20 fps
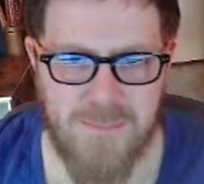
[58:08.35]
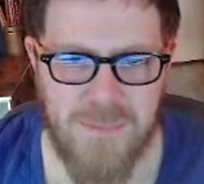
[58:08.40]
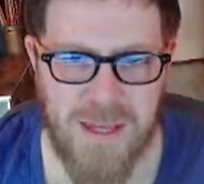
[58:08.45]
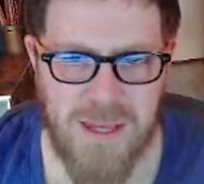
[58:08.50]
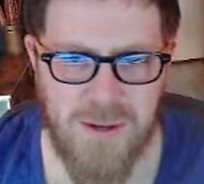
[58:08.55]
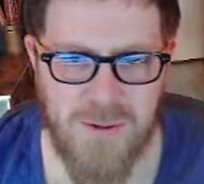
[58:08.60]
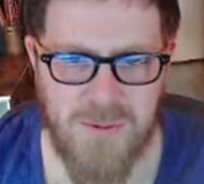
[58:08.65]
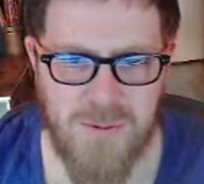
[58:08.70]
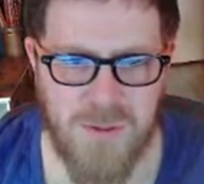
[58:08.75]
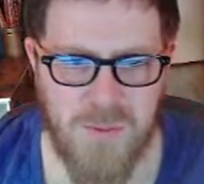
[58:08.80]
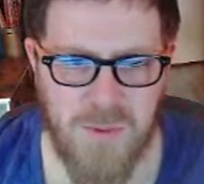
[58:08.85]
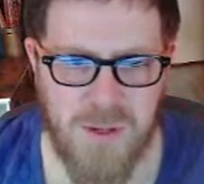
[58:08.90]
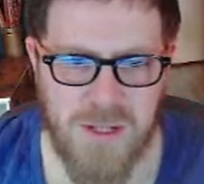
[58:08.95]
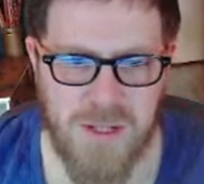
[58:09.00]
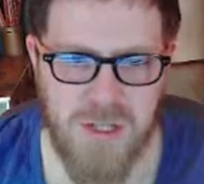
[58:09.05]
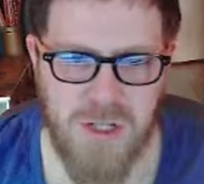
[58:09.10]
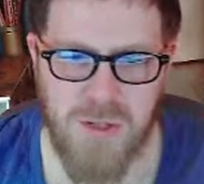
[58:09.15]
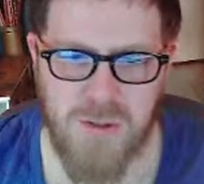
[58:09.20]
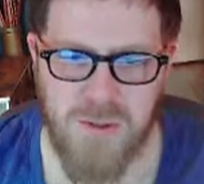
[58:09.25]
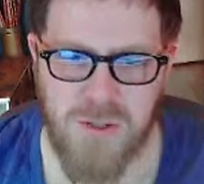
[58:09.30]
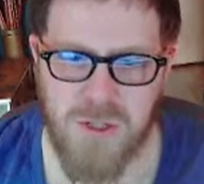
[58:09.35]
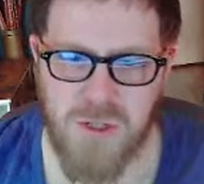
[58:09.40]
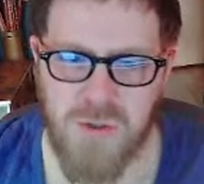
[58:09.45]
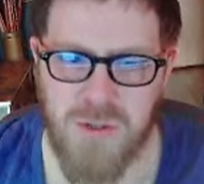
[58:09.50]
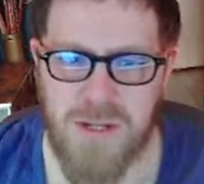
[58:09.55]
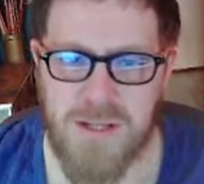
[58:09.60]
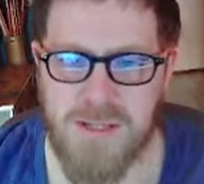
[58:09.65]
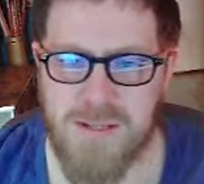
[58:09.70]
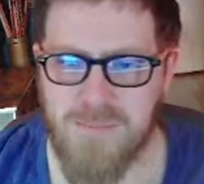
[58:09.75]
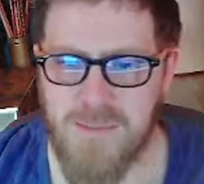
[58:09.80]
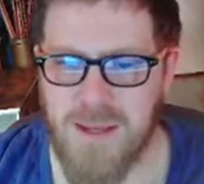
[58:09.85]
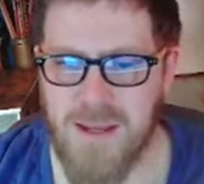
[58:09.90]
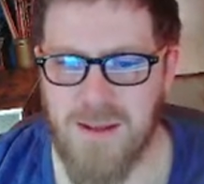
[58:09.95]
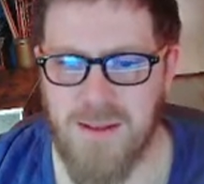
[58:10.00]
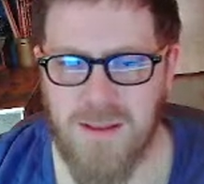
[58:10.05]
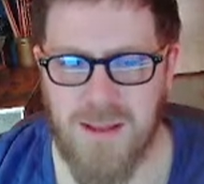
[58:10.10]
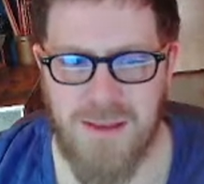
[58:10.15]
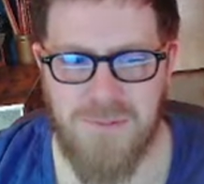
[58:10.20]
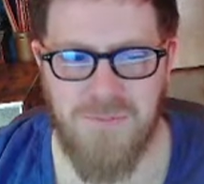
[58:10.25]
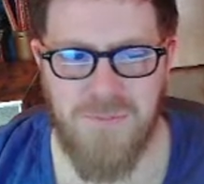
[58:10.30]
Beetle to 1 Duke Street to meet
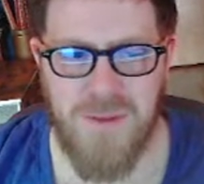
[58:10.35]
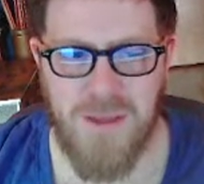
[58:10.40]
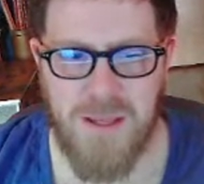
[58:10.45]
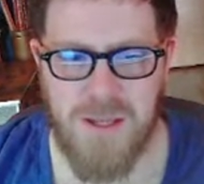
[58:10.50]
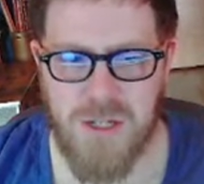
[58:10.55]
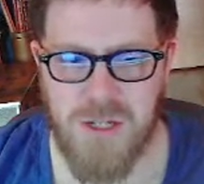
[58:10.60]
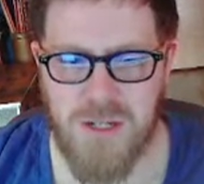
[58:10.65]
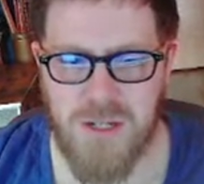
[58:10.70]
Clive Finch,